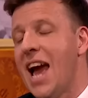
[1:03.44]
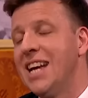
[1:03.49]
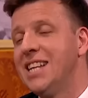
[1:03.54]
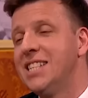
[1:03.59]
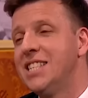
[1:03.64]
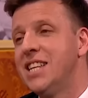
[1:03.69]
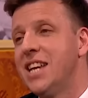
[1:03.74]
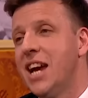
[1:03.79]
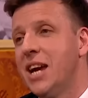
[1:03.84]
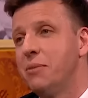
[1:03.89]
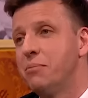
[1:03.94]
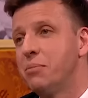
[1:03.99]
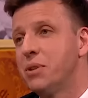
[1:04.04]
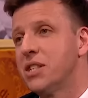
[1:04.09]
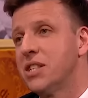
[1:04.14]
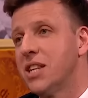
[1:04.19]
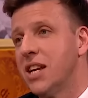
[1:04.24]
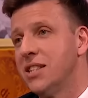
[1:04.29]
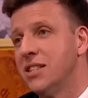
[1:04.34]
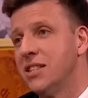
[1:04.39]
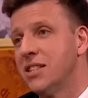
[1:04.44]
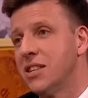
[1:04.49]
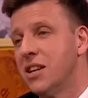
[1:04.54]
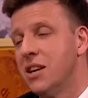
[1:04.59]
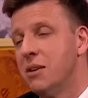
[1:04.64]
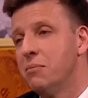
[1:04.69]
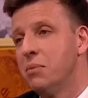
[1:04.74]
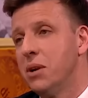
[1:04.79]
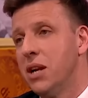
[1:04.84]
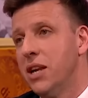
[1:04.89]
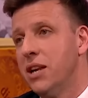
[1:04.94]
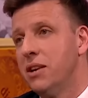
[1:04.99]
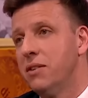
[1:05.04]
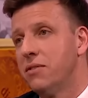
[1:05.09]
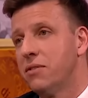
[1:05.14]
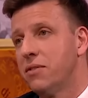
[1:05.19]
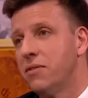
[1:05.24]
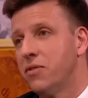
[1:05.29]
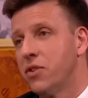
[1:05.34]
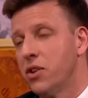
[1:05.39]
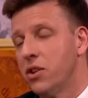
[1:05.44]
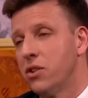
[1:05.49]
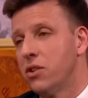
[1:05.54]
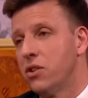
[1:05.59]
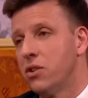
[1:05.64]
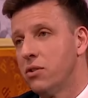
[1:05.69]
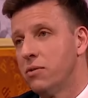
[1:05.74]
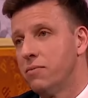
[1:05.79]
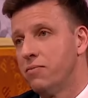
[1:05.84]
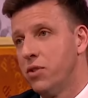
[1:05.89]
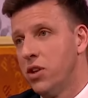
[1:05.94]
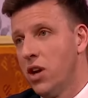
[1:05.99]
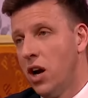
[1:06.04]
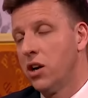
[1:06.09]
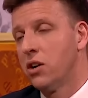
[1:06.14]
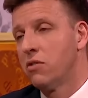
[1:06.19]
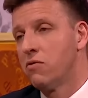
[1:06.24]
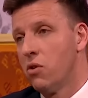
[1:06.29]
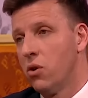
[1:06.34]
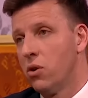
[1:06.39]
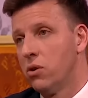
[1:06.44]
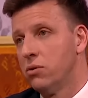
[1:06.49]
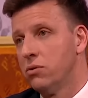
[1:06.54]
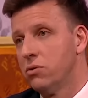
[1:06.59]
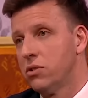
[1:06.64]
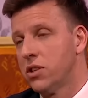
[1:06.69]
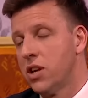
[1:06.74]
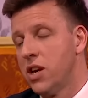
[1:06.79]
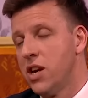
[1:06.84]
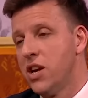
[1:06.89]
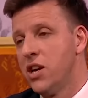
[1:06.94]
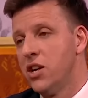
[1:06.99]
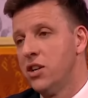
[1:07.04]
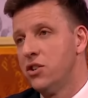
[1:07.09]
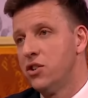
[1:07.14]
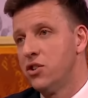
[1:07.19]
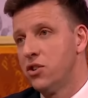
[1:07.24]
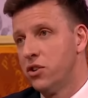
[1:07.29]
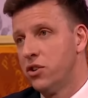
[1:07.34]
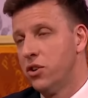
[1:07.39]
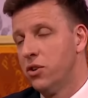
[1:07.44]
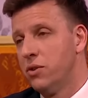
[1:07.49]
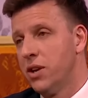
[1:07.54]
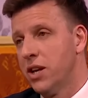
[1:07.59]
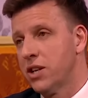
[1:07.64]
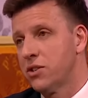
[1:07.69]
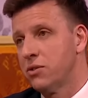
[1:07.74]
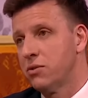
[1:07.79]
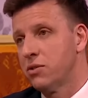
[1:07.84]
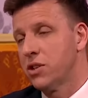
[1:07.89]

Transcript: 88% believe that the younger royals should do national